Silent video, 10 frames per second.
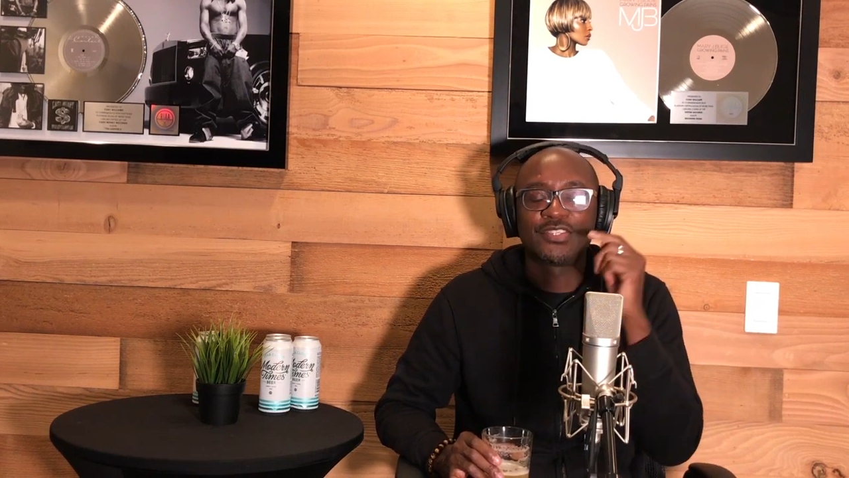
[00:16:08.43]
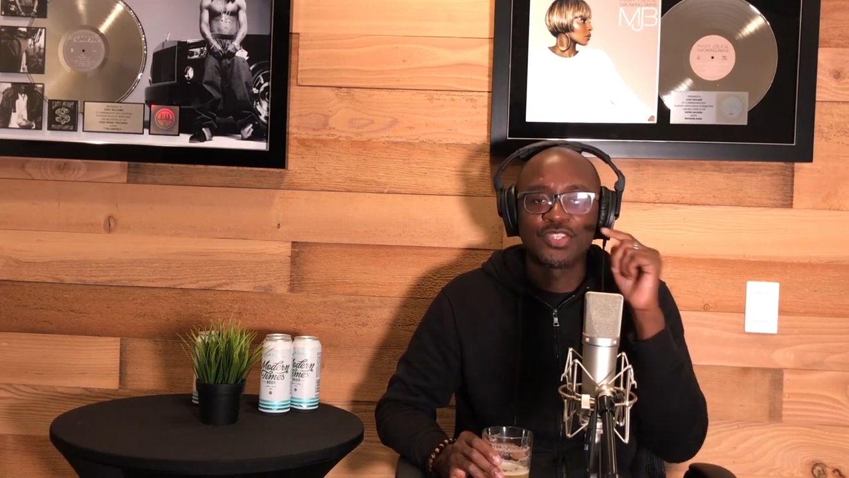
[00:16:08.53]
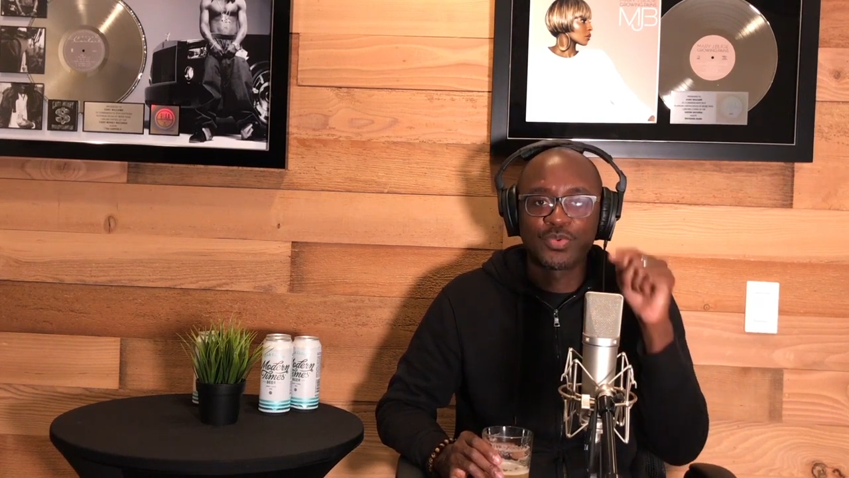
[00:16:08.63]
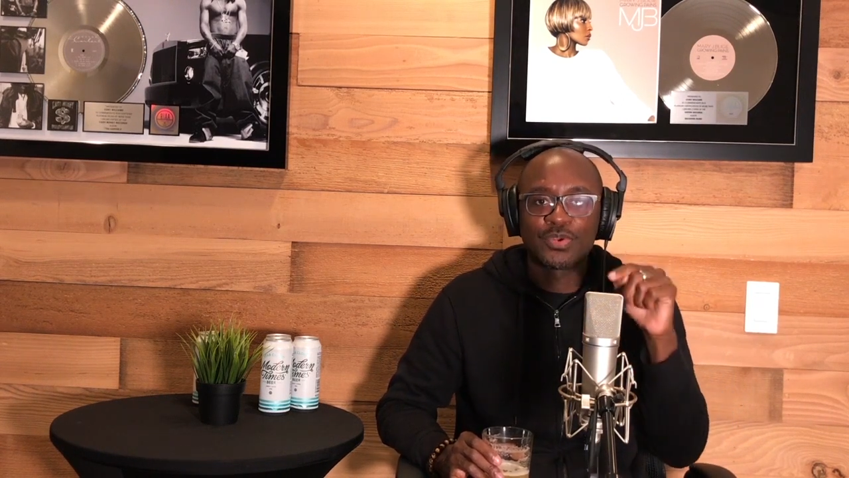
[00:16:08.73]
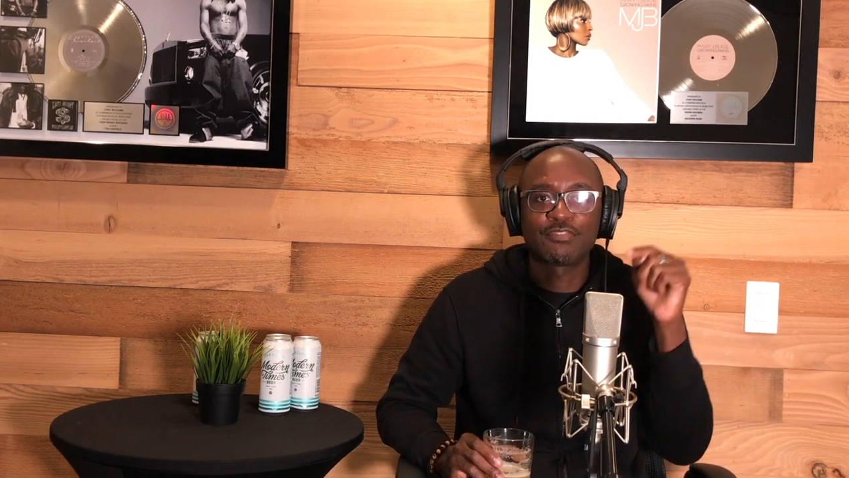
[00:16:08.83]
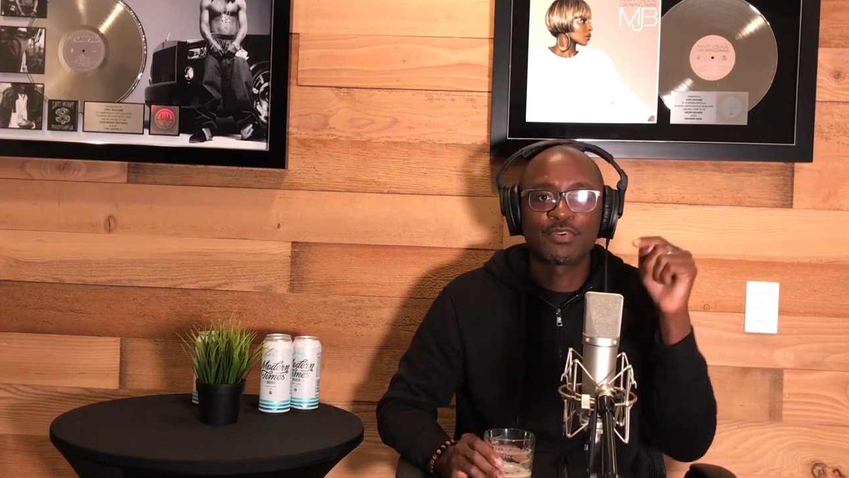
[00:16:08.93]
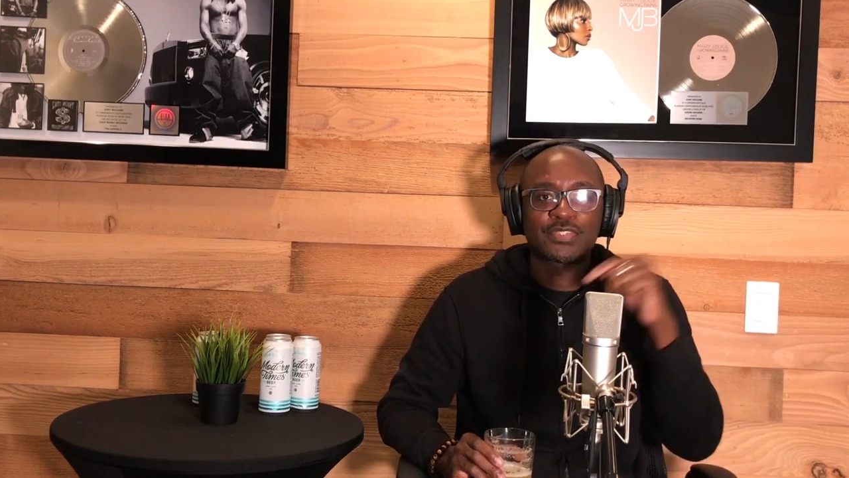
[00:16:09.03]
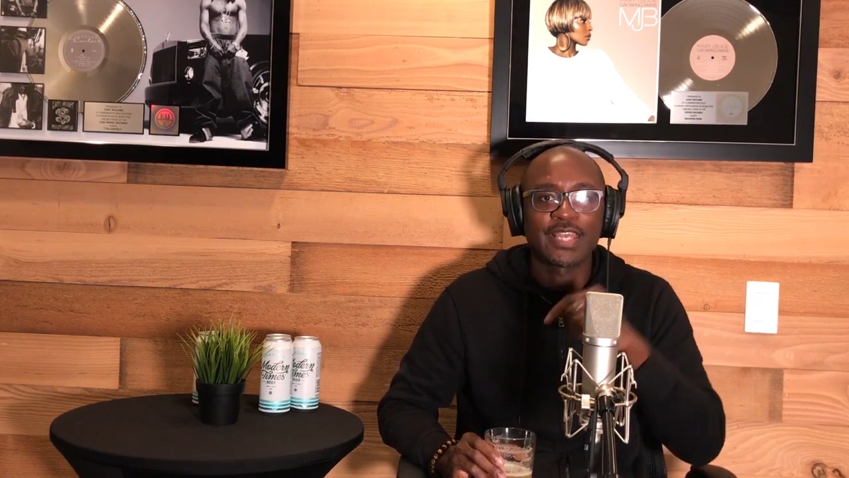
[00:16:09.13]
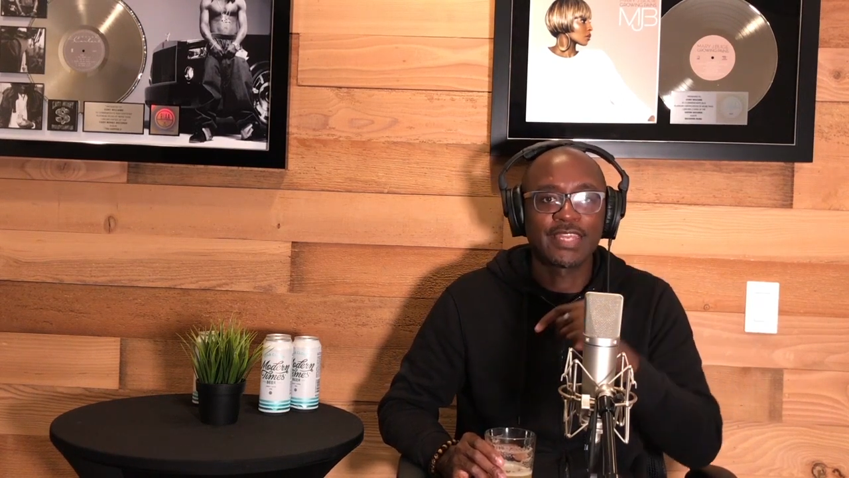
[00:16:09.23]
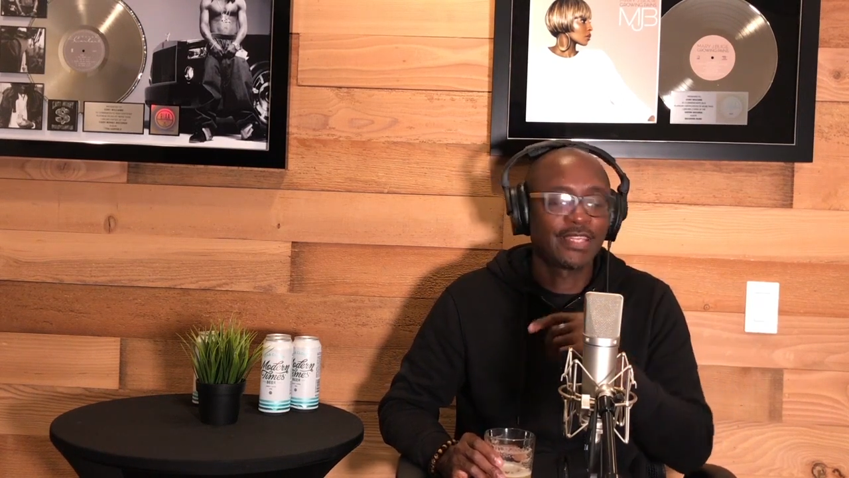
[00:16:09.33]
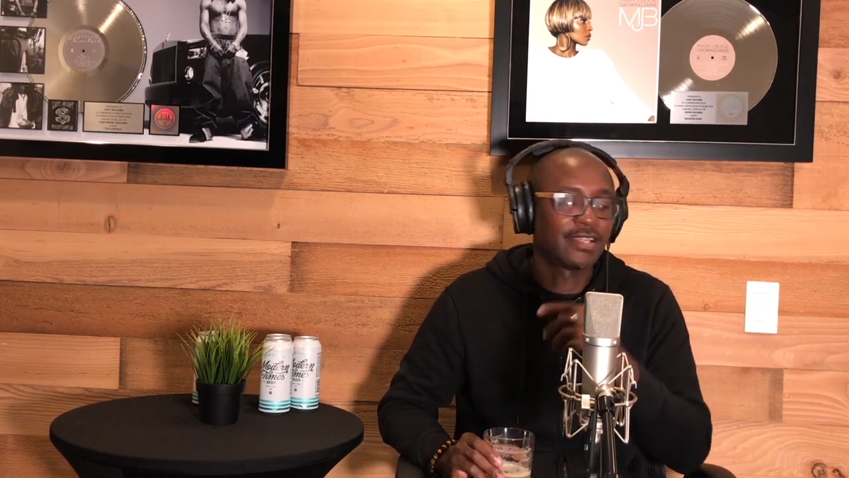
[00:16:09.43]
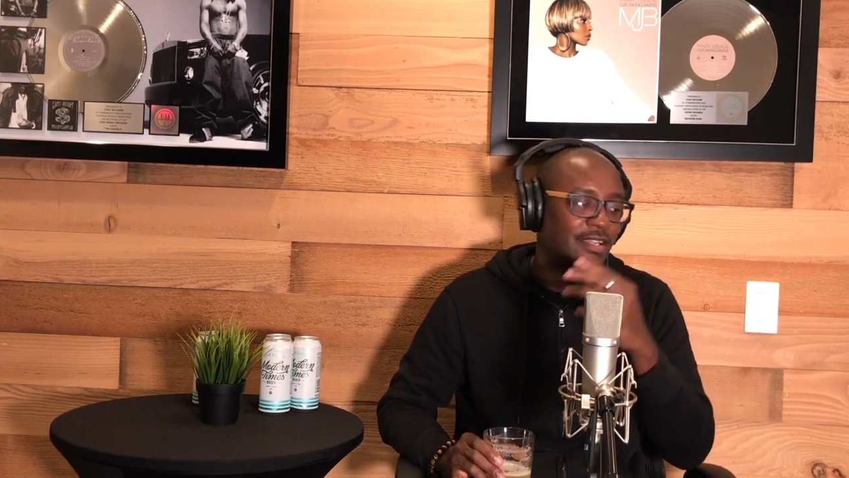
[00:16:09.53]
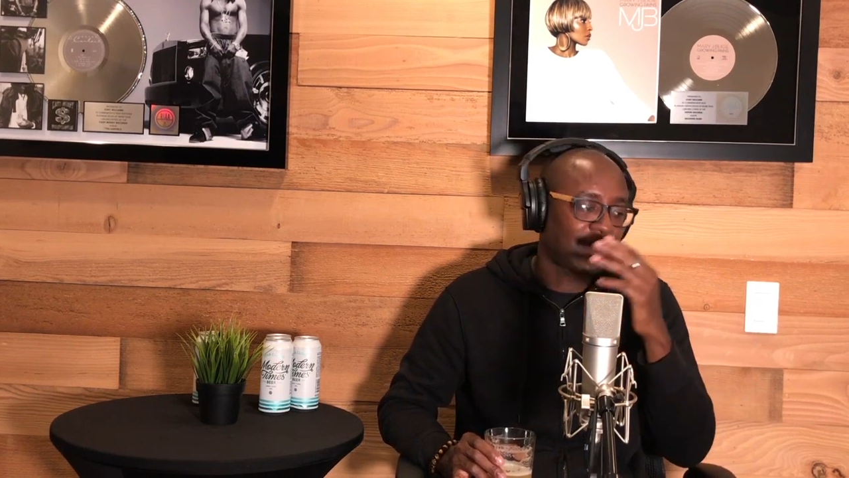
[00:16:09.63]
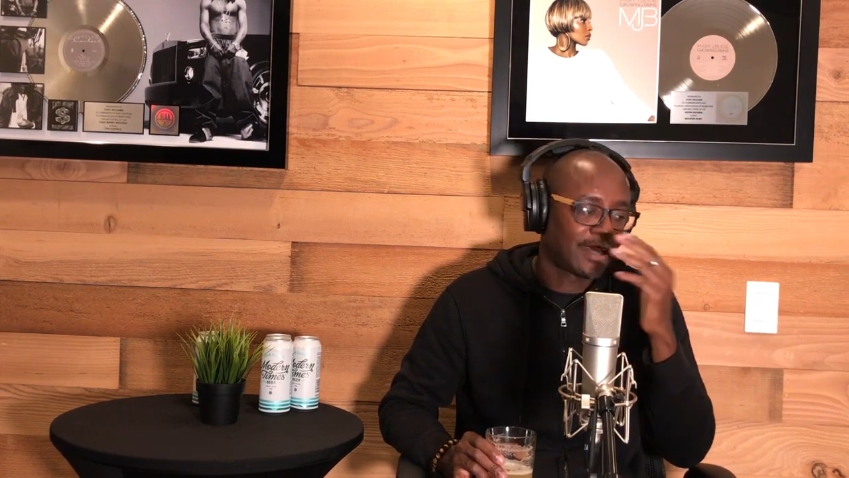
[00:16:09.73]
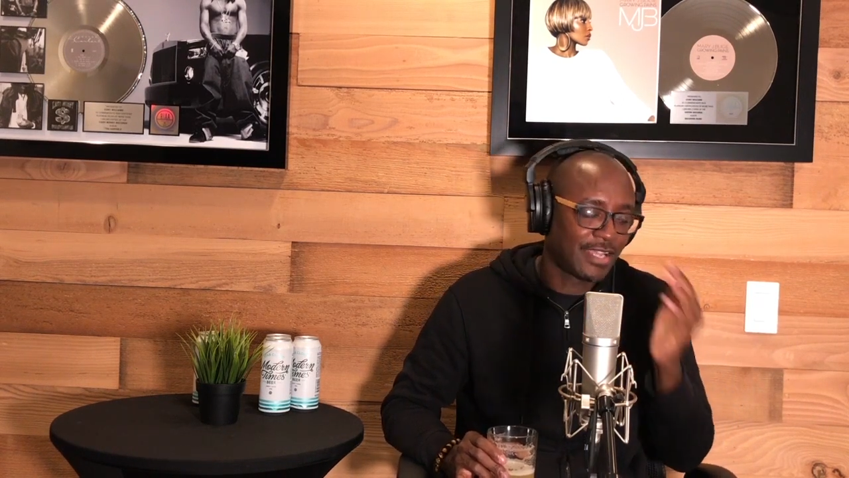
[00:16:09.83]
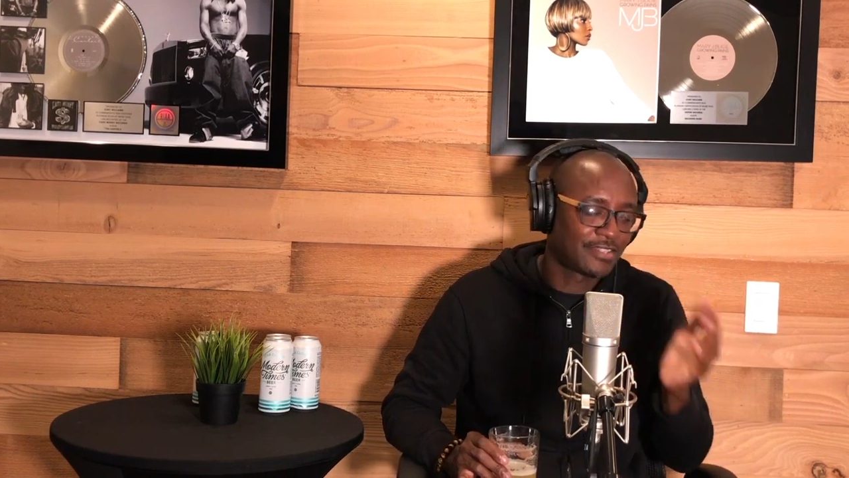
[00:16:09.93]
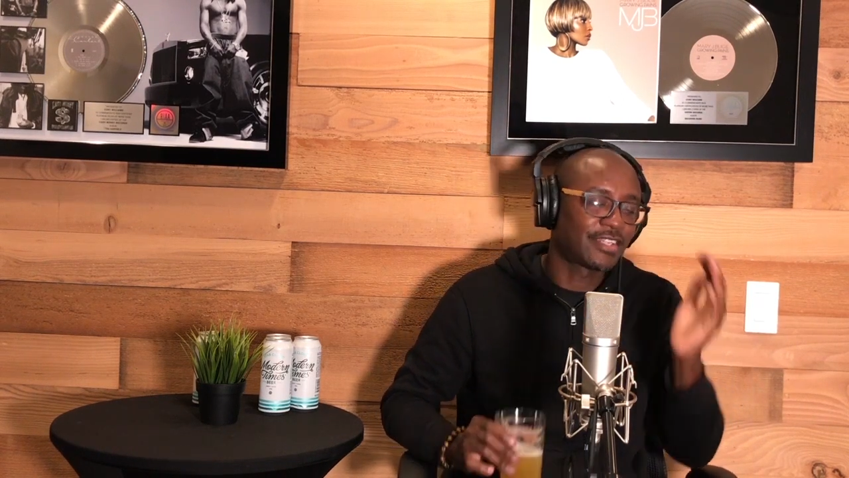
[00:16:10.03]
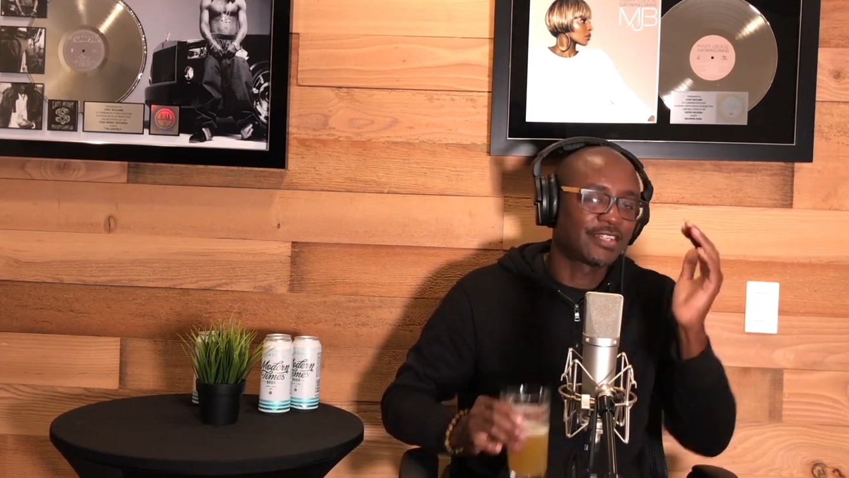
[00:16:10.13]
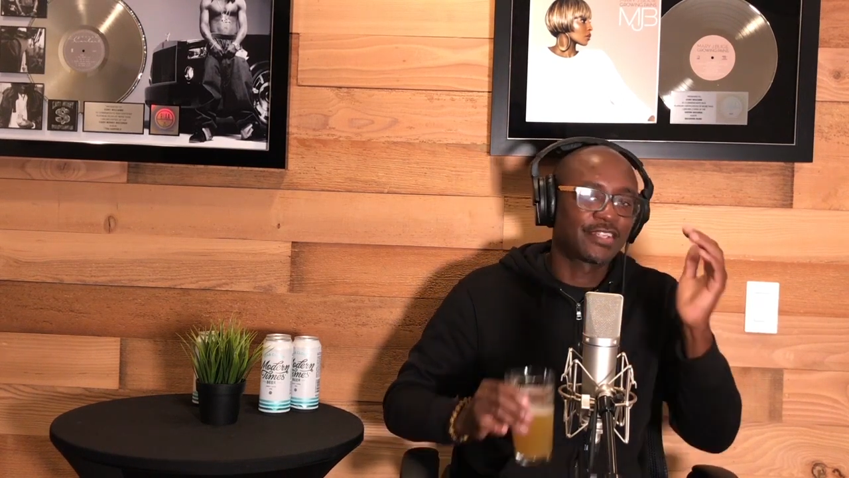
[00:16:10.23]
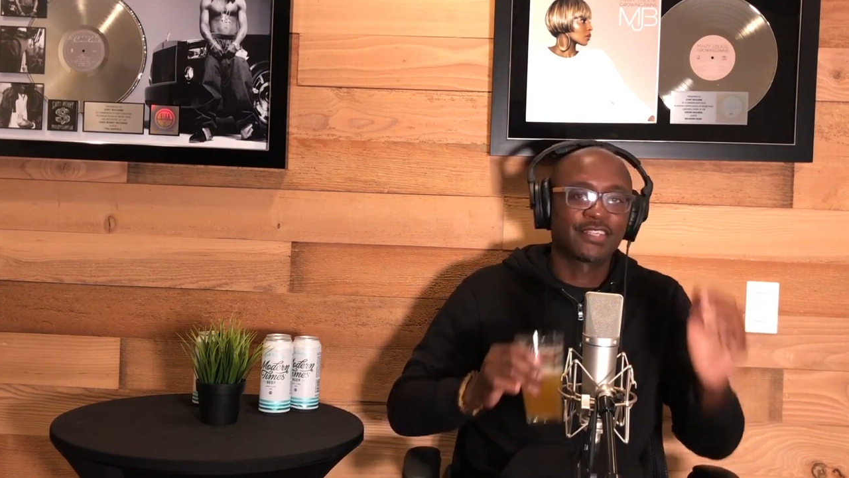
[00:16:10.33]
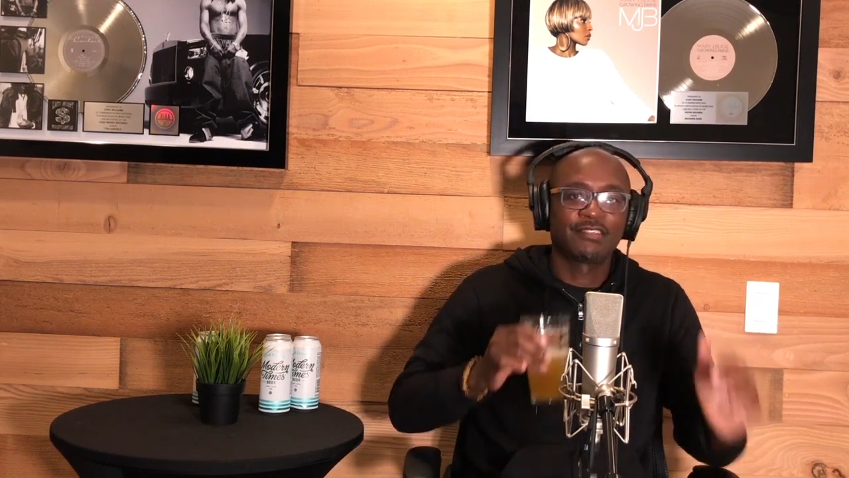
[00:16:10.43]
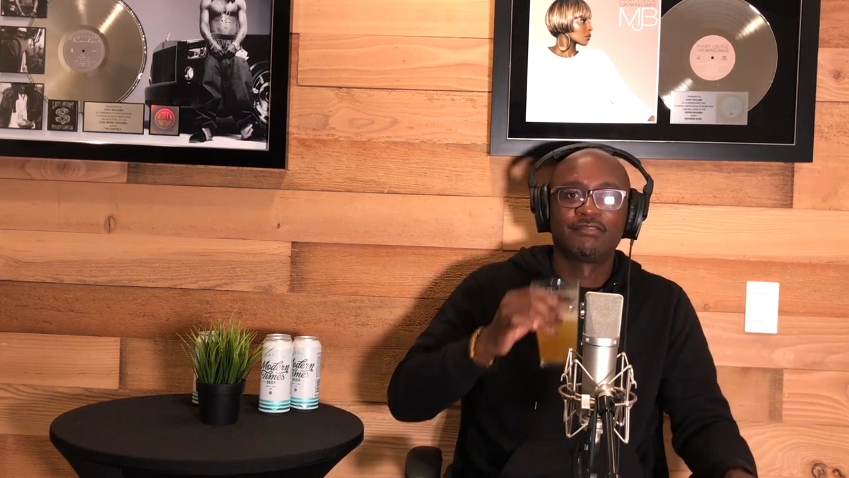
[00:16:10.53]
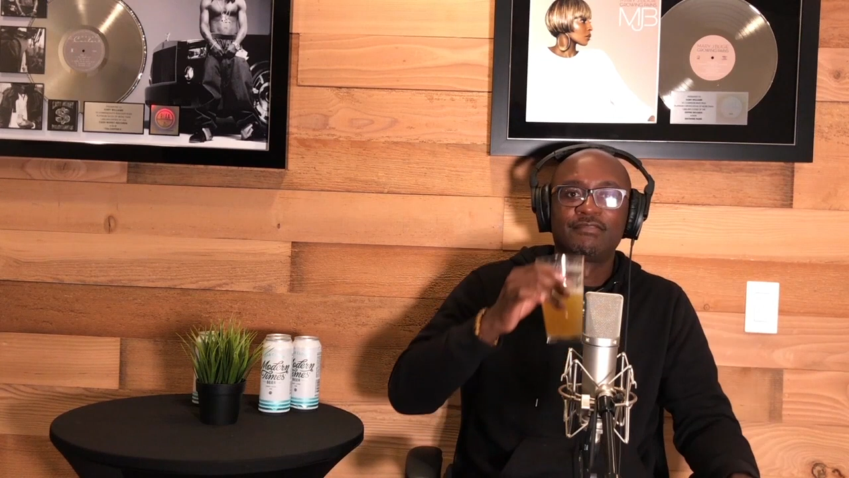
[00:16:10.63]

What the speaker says: UFO sighting. I said it again.